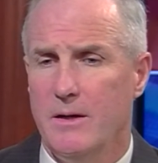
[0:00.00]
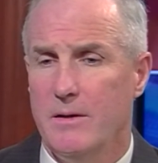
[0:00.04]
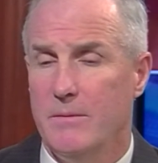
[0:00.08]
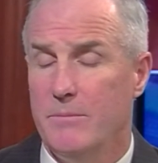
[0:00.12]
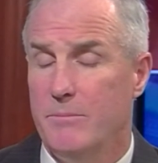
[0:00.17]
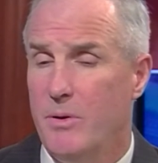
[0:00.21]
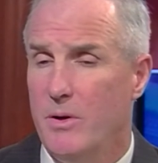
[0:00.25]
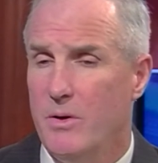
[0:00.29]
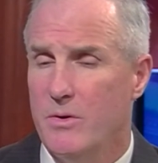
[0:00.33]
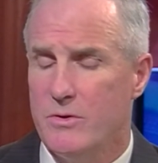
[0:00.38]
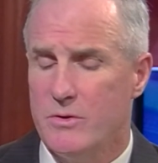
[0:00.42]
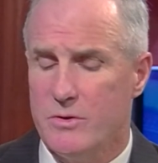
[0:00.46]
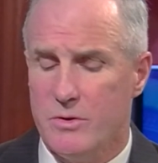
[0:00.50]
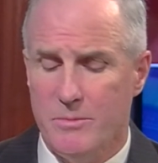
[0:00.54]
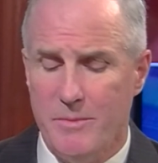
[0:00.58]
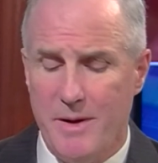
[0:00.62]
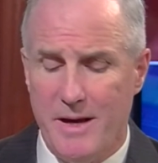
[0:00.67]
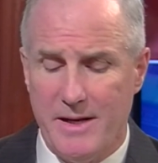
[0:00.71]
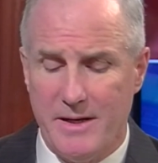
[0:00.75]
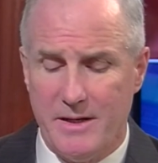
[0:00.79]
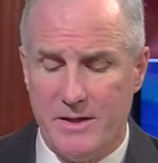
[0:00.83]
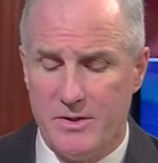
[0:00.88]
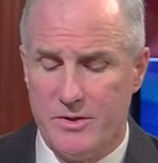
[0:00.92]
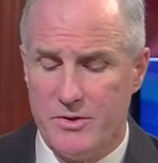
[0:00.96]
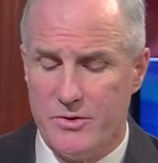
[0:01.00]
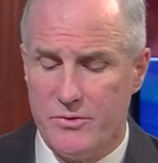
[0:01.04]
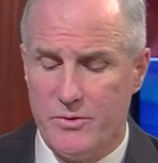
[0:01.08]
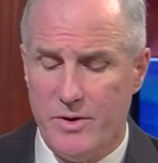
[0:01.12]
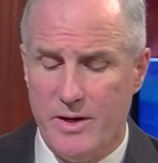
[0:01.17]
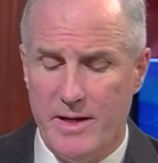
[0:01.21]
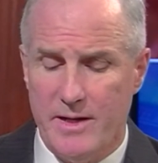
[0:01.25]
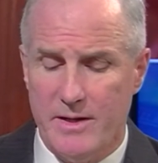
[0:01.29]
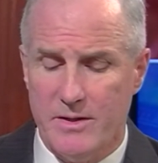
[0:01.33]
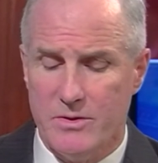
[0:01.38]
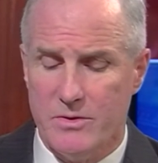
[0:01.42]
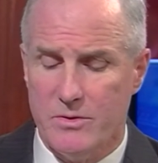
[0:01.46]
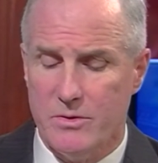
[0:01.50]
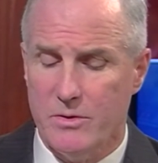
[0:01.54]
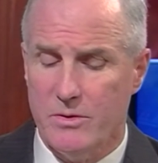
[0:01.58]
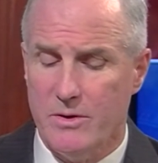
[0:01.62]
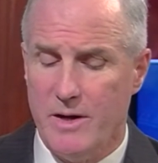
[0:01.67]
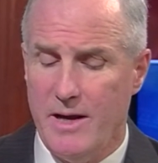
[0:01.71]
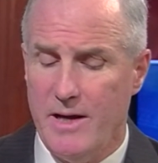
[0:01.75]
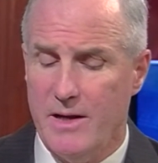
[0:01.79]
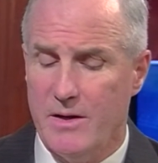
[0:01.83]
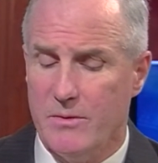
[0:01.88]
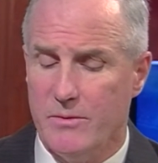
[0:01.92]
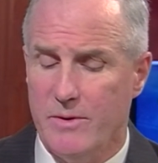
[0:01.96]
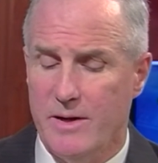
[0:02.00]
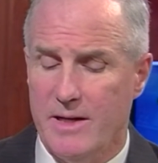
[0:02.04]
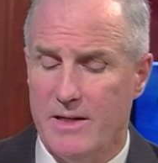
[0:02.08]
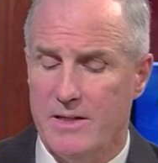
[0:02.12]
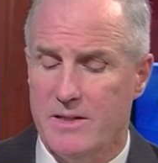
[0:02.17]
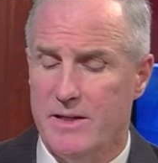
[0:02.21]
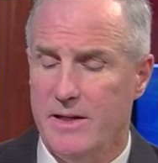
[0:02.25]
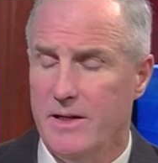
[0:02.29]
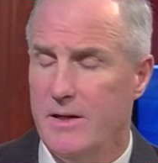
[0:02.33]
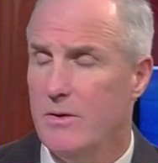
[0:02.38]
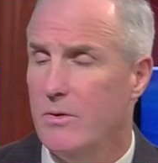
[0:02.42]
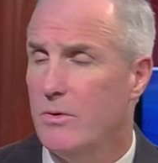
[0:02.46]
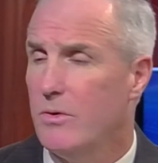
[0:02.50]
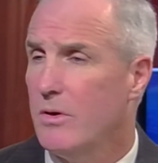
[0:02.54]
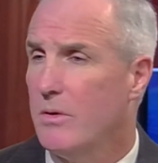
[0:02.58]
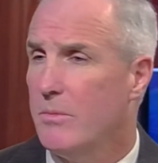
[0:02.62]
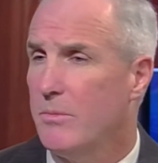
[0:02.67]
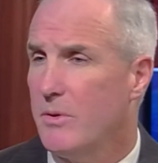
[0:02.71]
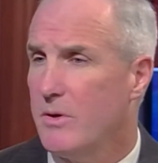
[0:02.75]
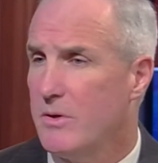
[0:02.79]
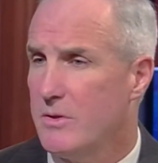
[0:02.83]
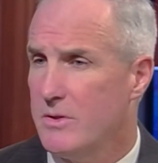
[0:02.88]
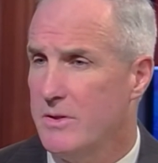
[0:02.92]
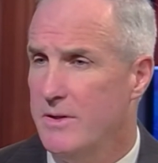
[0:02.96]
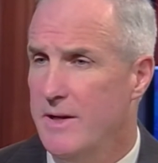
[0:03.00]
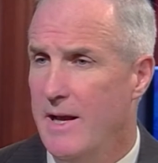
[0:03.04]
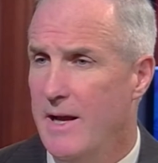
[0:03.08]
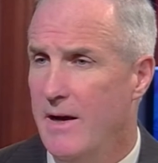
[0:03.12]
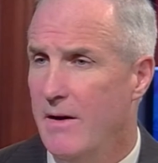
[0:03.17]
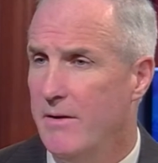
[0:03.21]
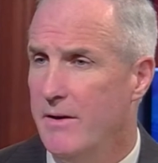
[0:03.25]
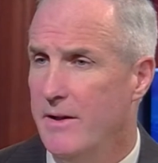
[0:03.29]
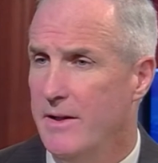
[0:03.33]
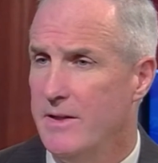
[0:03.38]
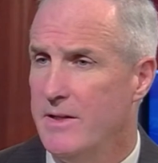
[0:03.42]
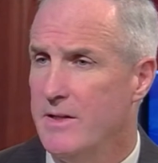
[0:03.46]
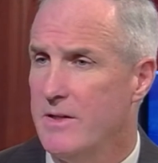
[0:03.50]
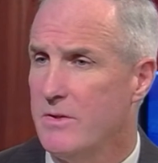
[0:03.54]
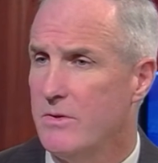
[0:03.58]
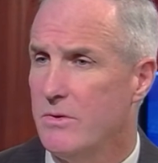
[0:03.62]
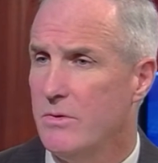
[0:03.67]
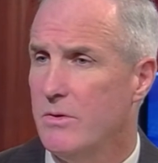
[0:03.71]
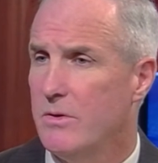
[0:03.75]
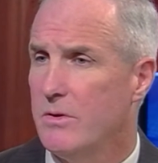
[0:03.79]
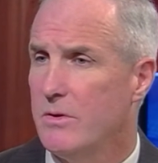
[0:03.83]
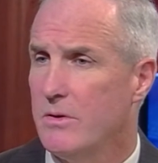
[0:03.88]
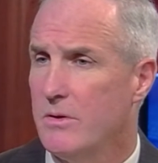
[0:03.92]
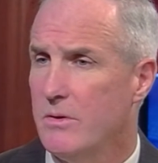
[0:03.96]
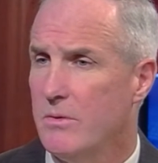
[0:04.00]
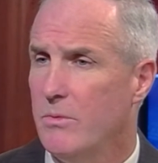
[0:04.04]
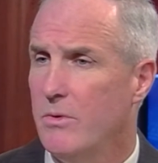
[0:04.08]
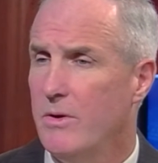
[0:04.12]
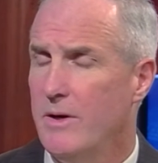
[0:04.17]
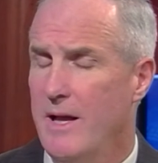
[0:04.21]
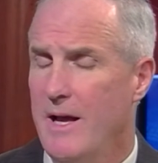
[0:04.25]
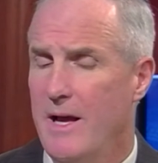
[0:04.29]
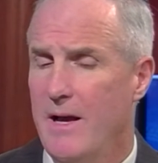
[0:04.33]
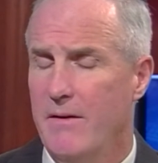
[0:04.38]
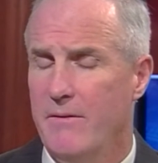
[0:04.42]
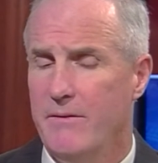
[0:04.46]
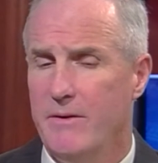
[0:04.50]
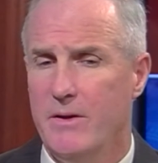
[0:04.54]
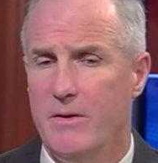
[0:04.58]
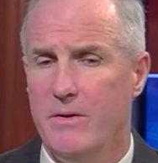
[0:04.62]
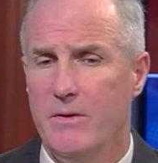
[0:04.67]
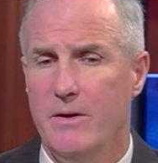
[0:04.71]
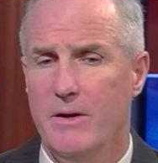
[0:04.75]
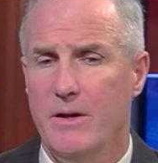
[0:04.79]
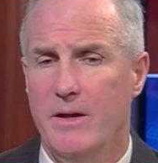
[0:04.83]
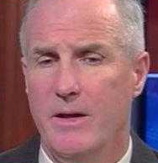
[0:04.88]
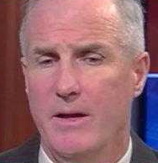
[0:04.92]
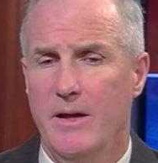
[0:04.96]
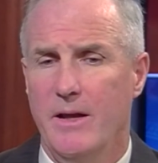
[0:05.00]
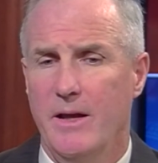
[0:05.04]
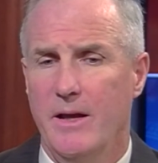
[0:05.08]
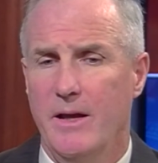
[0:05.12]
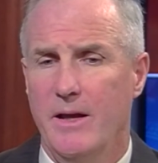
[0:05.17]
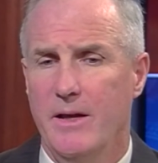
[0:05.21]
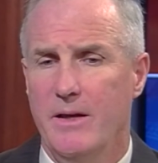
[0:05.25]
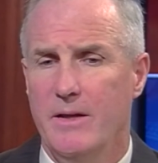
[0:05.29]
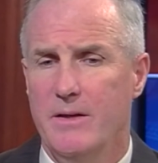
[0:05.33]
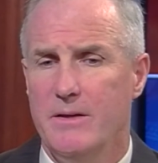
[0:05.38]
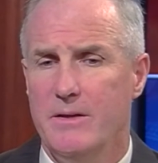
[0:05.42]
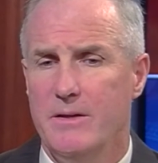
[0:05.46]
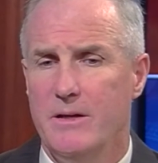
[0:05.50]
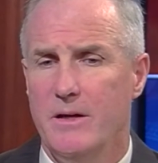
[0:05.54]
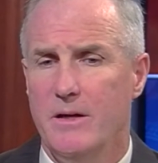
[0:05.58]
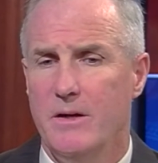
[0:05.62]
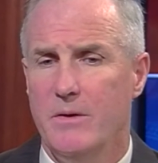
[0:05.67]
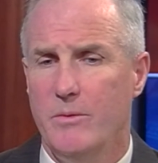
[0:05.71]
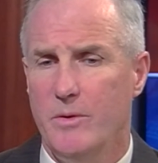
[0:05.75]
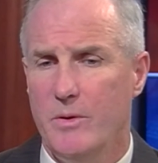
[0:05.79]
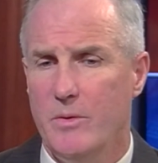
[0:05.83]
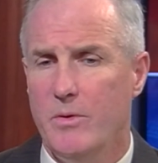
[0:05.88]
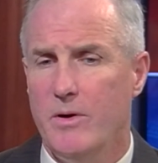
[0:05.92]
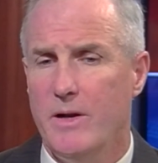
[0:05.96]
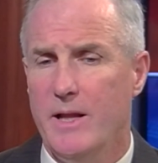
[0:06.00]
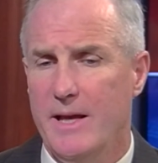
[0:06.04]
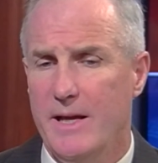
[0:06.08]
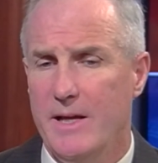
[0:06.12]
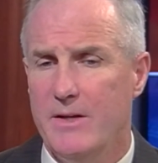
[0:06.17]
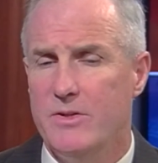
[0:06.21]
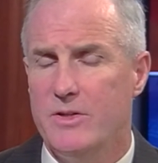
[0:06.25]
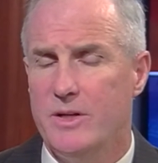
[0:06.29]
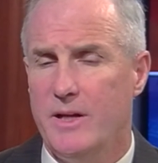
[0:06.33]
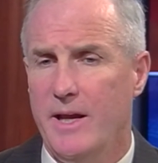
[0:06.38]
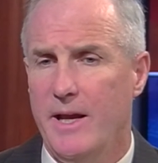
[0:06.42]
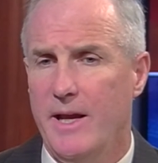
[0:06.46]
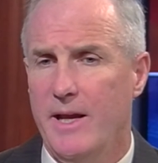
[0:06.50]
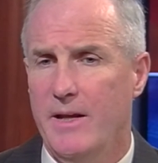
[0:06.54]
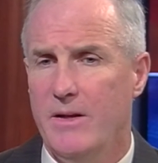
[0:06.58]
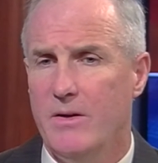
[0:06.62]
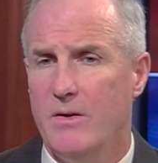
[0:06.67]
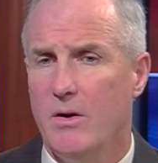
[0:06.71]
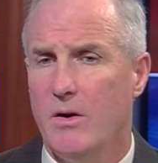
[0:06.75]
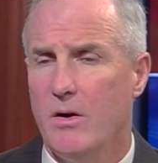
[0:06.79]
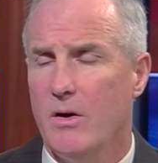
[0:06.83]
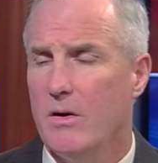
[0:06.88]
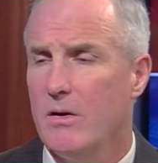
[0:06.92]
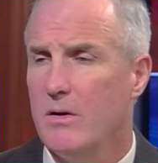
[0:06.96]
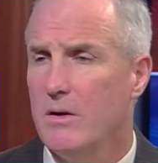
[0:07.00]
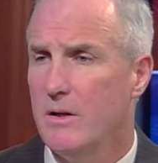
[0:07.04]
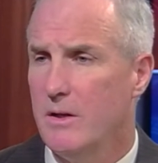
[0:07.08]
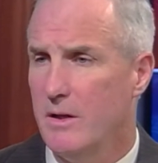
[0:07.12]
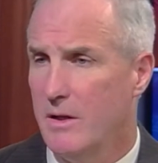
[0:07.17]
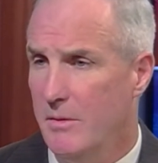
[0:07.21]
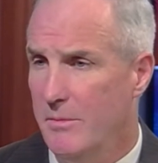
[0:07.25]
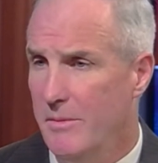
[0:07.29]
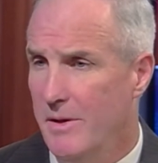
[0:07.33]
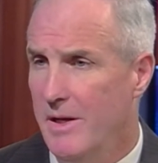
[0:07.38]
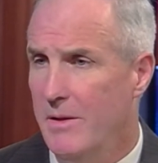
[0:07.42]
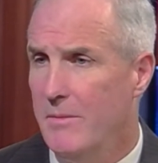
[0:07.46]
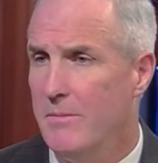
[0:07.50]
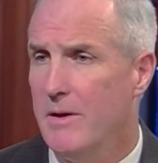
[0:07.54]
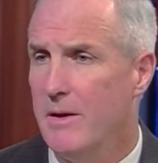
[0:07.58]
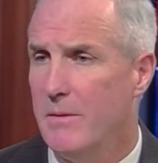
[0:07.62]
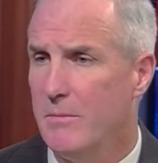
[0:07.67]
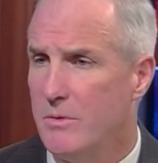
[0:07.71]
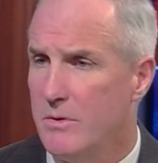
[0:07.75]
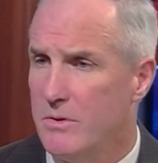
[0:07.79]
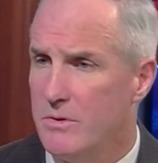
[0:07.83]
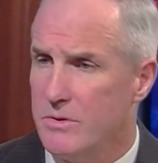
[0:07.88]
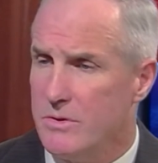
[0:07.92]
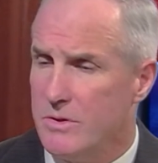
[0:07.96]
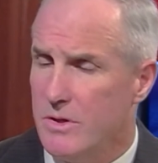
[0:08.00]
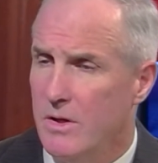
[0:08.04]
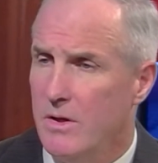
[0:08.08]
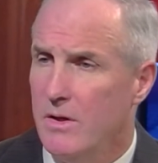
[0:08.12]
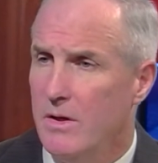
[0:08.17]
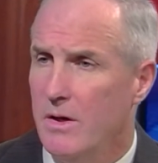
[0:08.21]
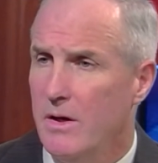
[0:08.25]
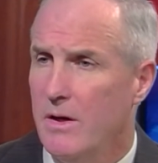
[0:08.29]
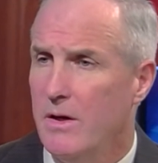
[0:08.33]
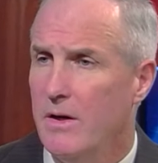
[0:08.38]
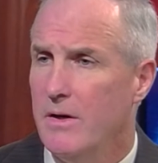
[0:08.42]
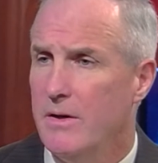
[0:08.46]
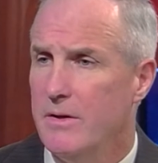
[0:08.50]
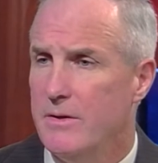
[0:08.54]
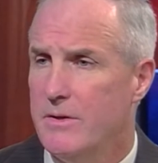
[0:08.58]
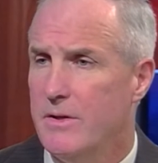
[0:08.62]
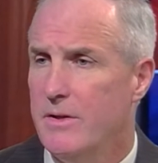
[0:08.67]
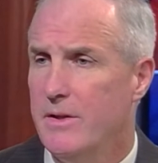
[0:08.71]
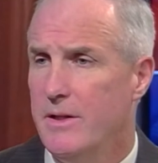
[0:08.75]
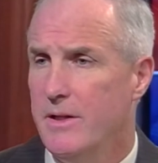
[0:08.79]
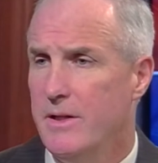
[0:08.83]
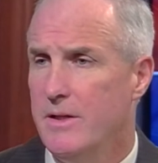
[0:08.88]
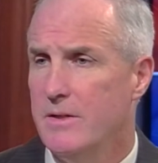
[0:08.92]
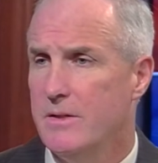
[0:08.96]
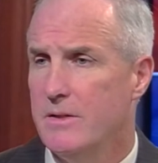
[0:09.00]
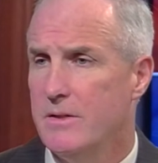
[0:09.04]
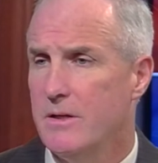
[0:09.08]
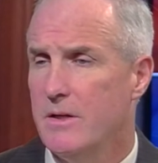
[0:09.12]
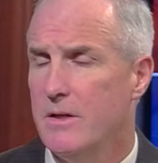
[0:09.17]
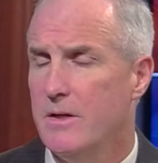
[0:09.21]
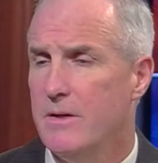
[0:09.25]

post-traumatic stress or anorexia or a personality disorder or what have you. And we want to educate our committee members to these